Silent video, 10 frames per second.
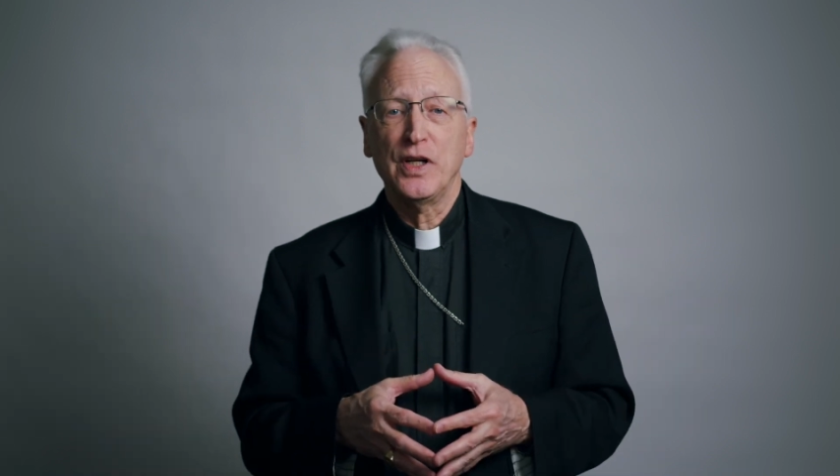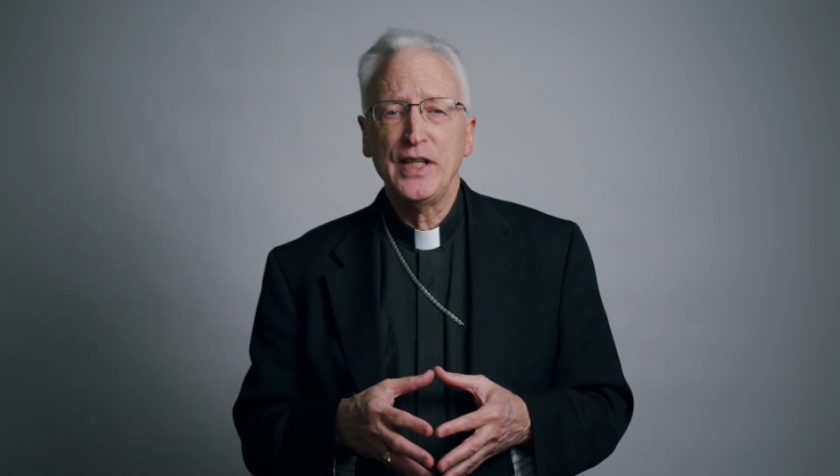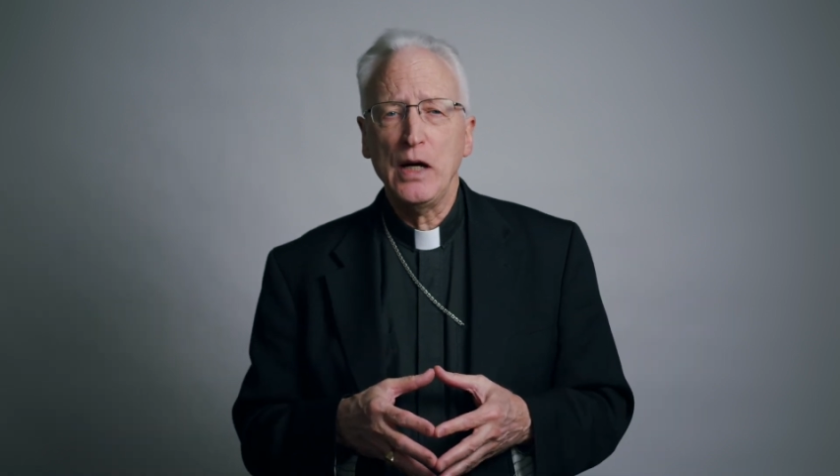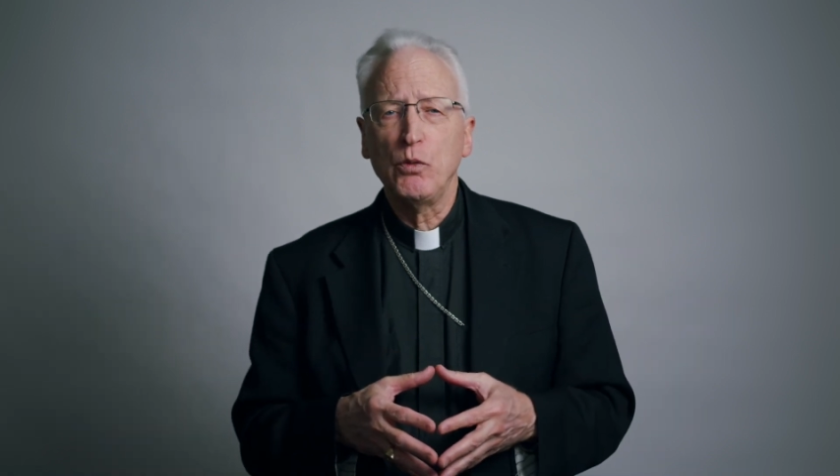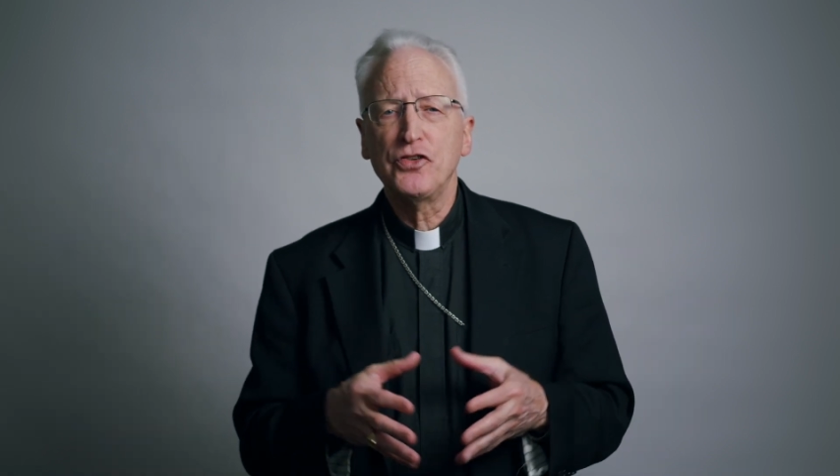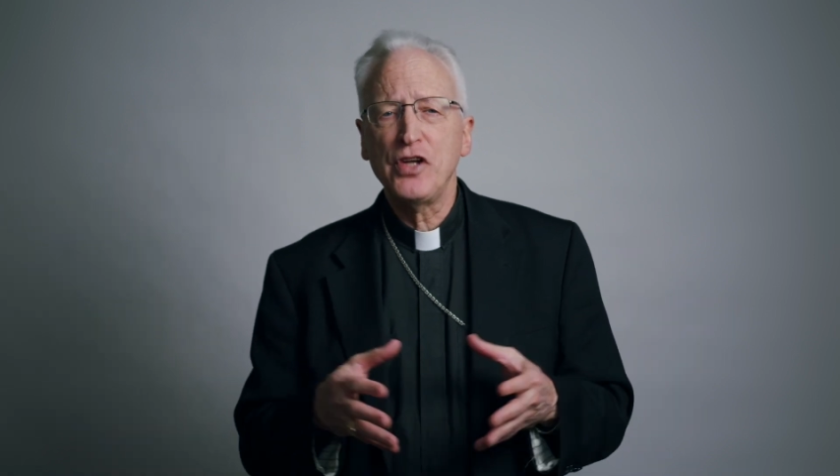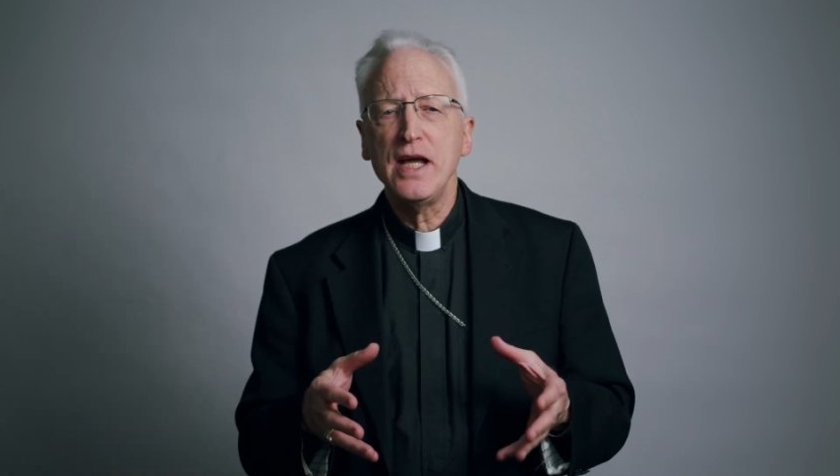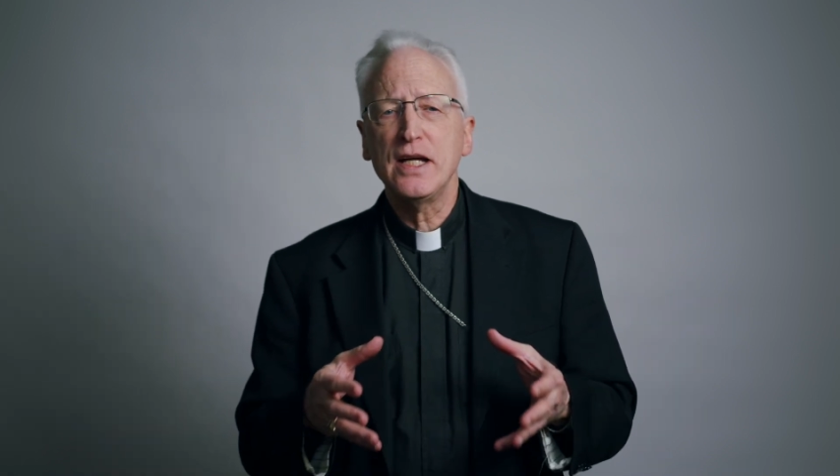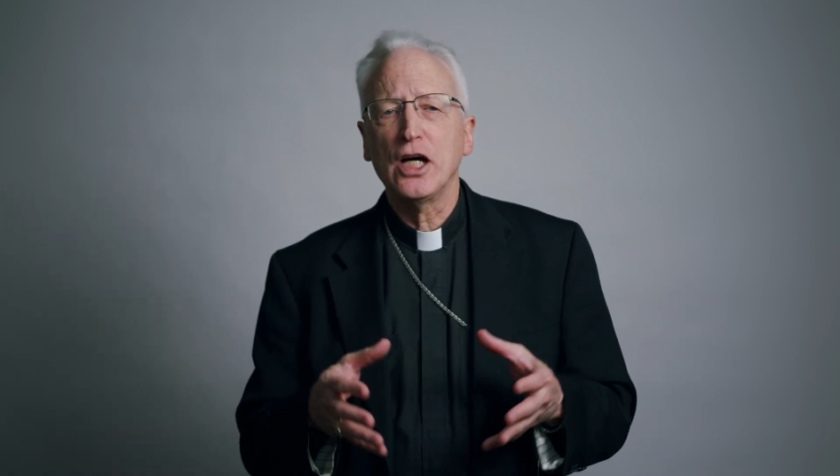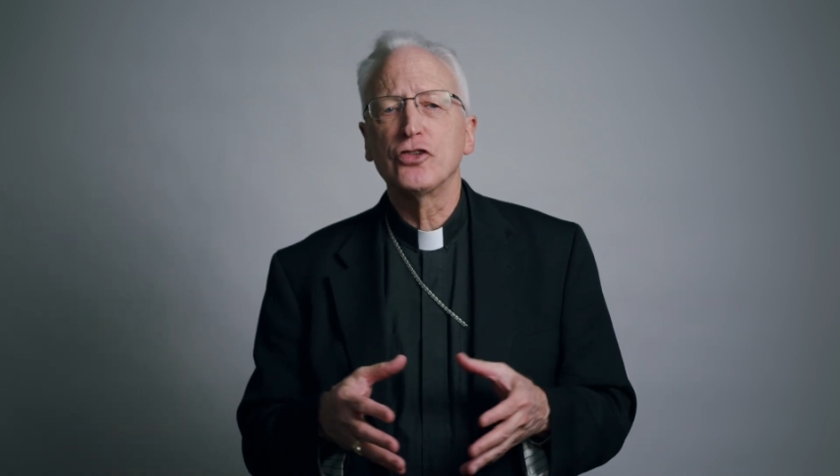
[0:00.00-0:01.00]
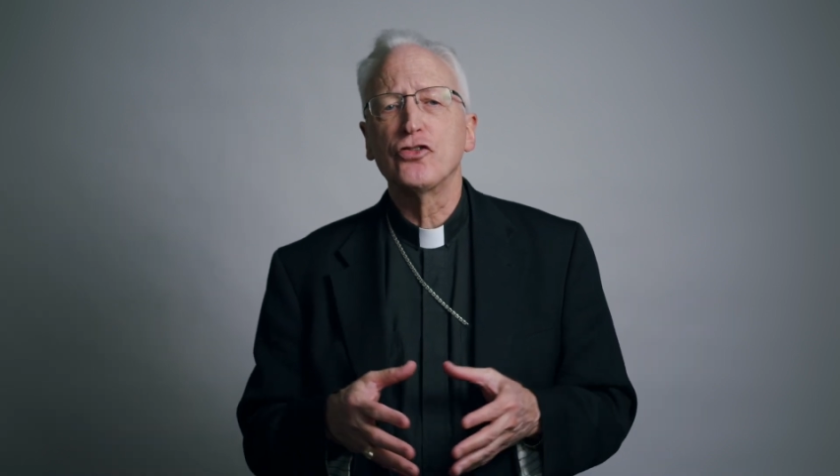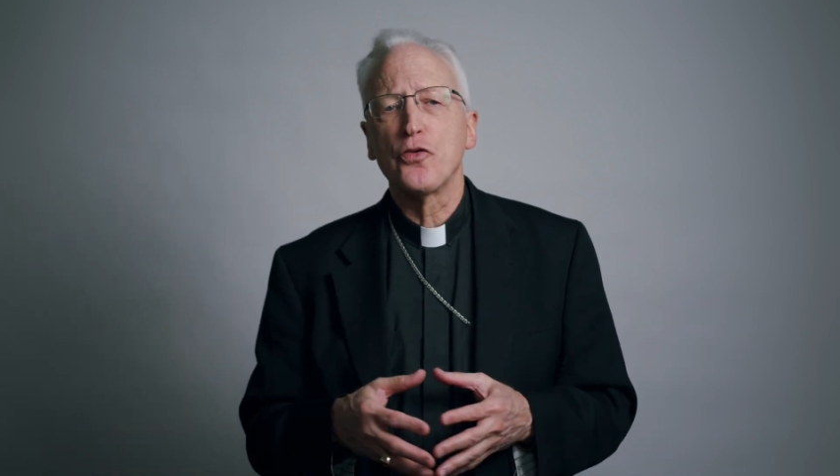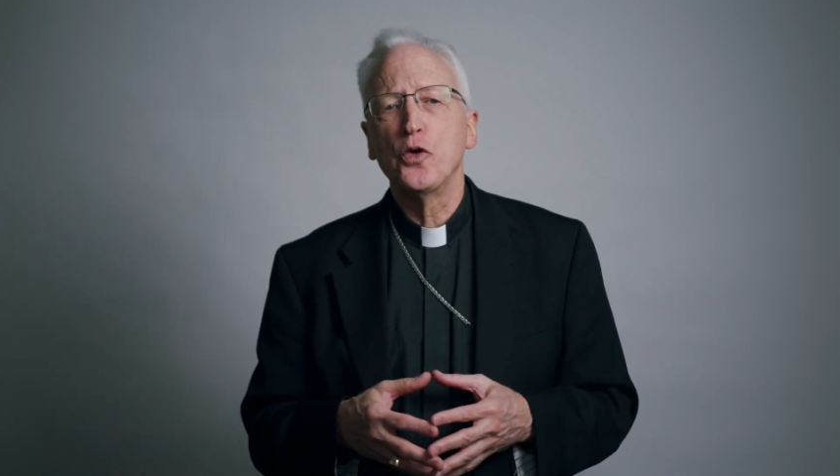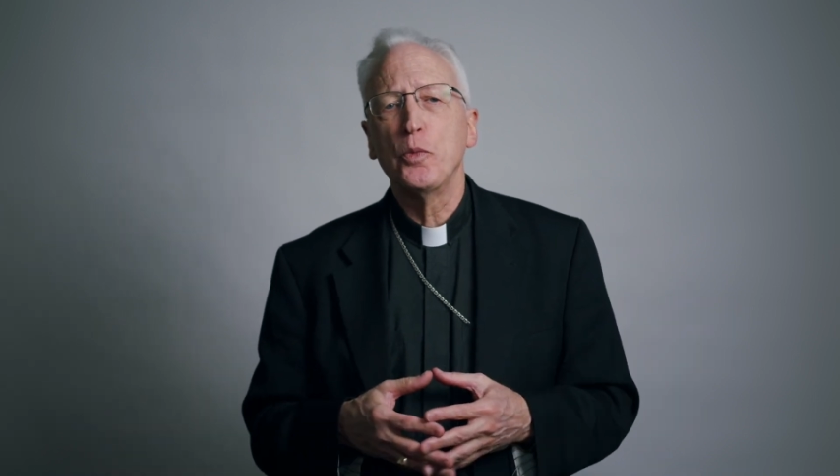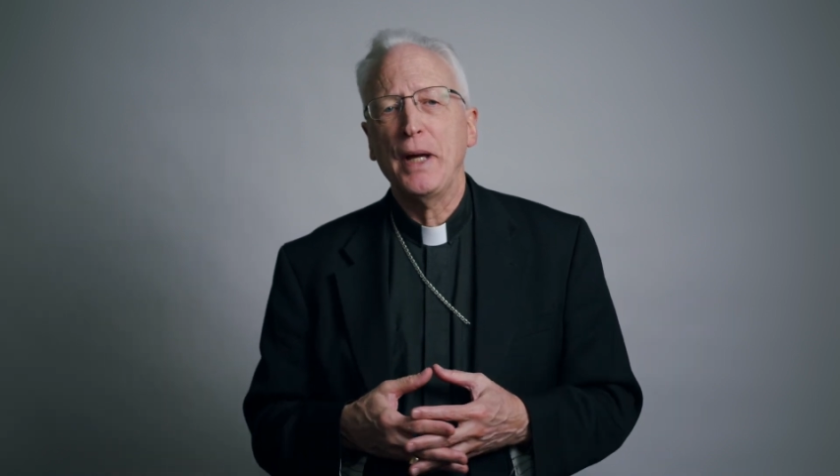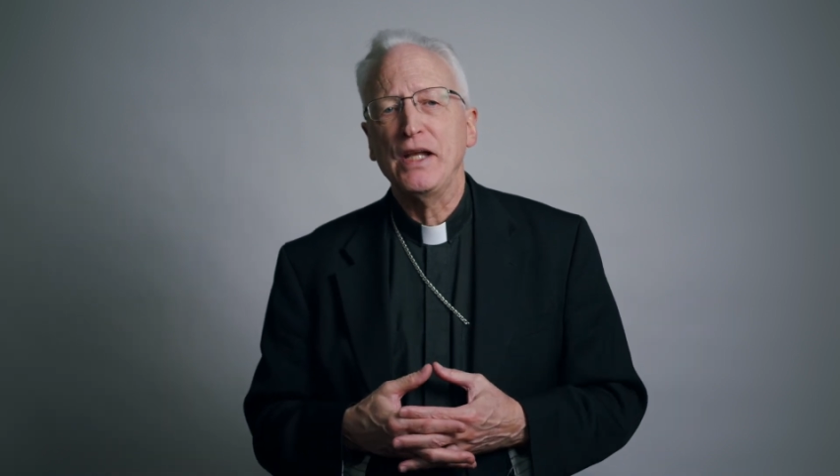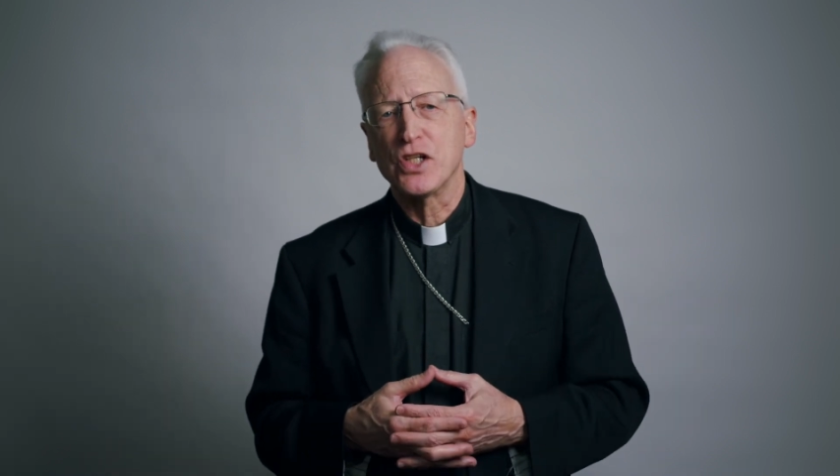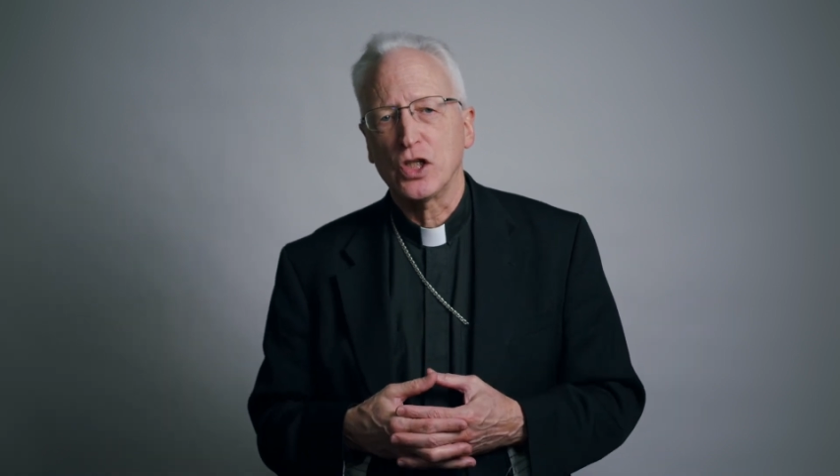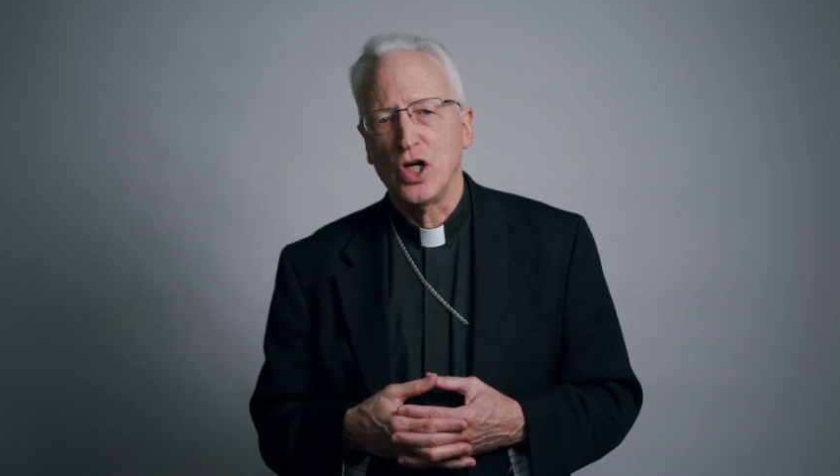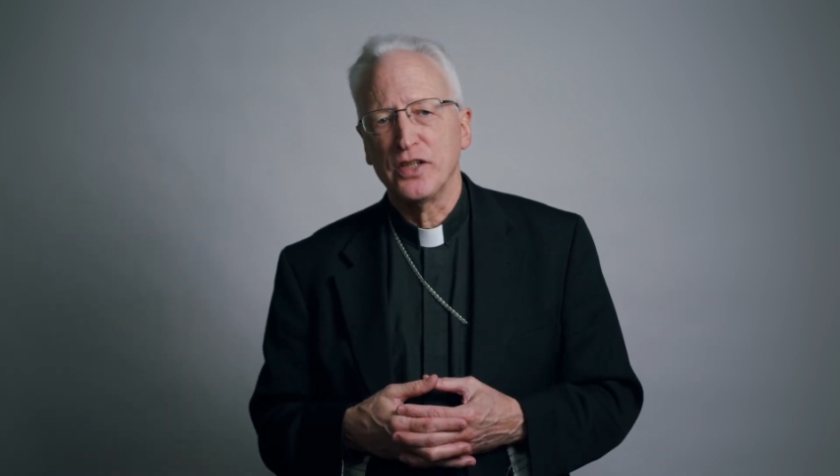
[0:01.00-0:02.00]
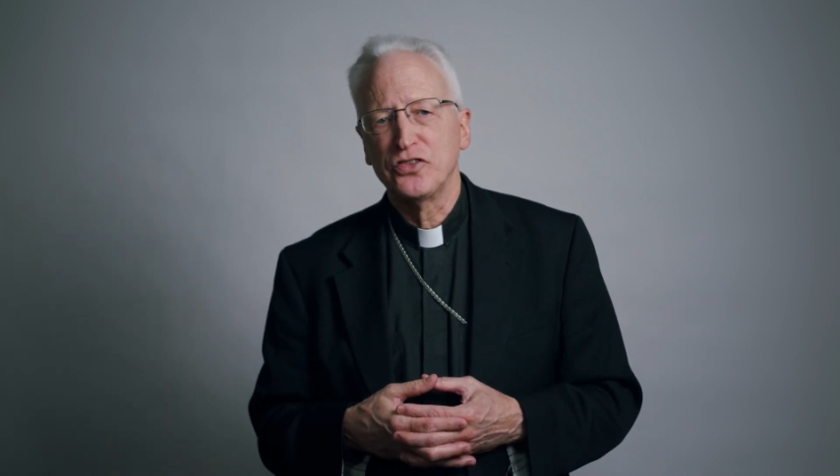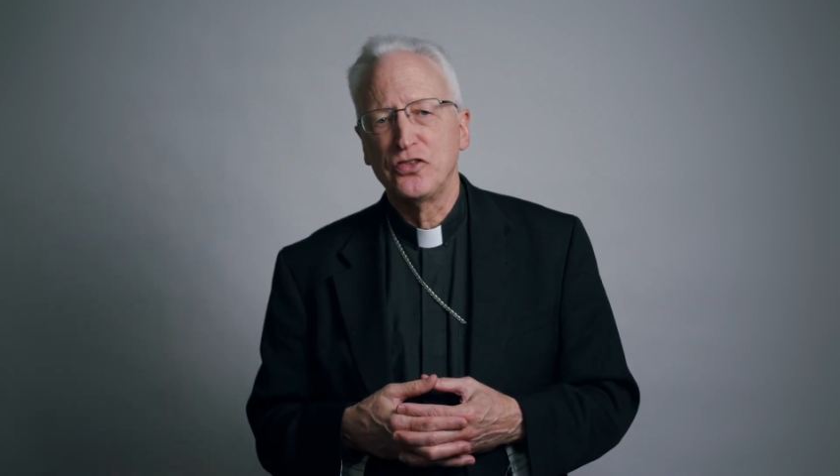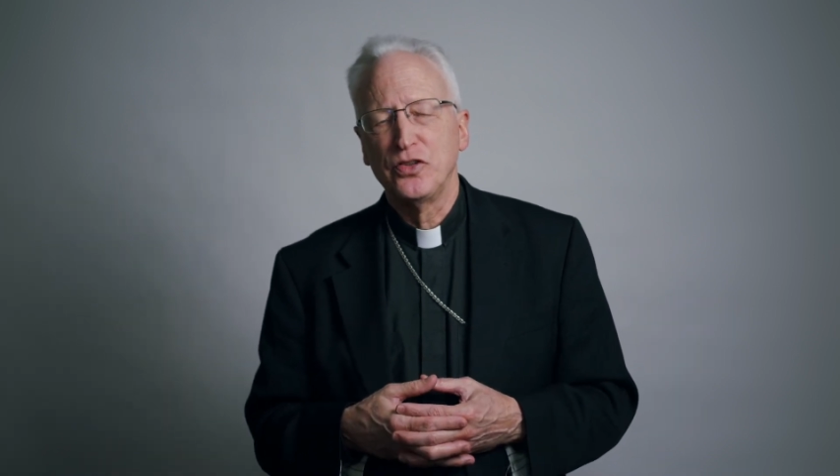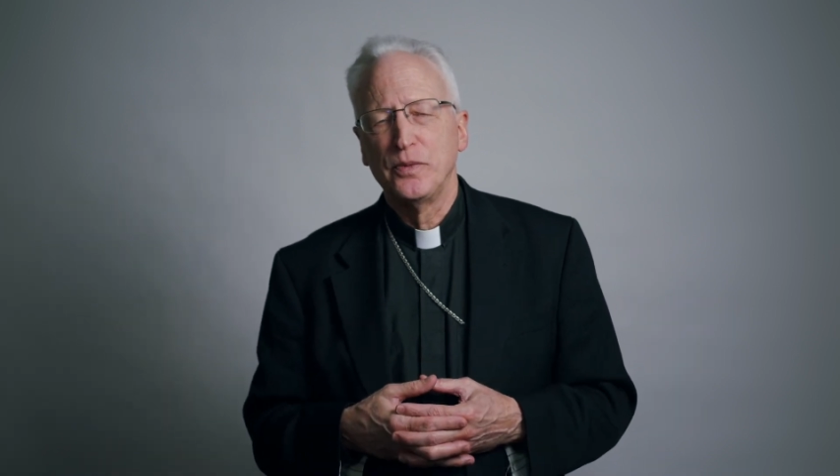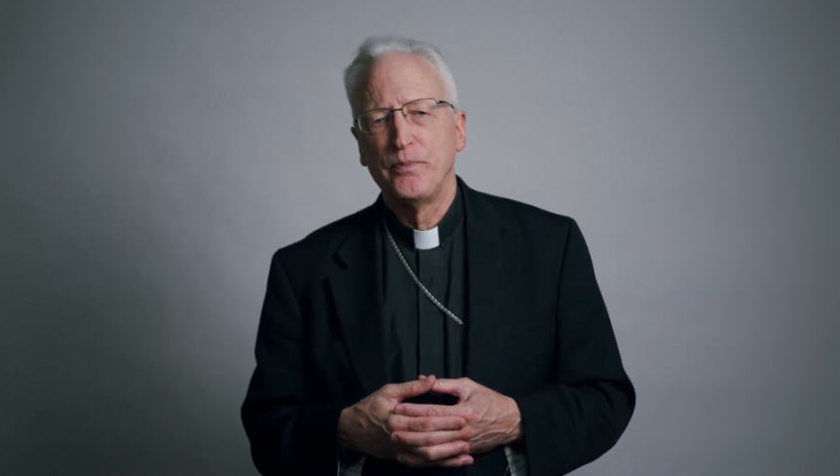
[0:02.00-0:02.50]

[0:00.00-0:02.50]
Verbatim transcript: and that will take us through Pentecost.